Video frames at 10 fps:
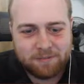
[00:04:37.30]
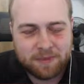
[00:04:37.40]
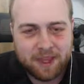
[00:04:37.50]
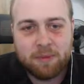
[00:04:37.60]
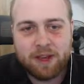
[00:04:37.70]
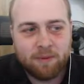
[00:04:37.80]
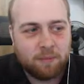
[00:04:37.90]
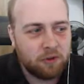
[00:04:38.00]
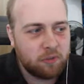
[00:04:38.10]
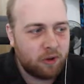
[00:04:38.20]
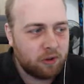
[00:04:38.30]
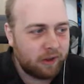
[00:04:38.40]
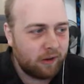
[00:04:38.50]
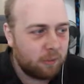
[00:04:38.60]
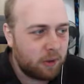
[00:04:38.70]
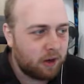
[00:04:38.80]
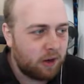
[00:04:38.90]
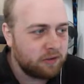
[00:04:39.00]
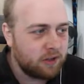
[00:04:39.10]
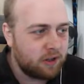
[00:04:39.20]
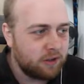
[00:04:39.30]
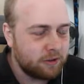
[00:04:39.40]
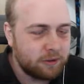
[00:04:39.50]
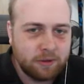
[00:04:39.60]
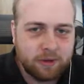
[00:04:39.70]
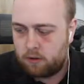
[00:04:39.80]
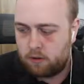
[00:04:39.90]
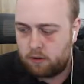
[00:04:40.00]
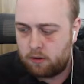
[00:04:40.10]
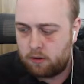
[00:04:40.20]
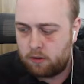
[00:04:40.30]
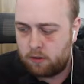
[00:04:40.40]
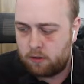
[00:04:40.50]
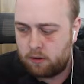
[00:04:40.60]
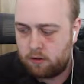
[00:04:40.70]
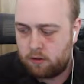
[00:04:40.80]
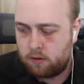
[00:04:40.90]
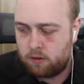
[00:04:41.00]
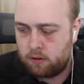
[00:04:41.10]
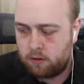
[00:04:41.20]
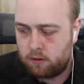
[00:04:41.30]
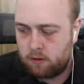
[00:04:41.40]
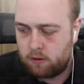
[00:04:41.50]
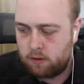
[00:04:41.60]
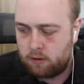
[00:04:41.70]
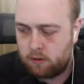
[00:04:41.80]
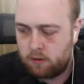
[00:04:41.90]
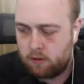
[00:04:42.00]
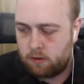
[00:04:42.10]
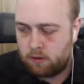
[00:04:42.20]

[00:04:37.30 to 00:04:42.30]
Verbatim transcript: He may have more spells now for my class than I do. This guy's toast.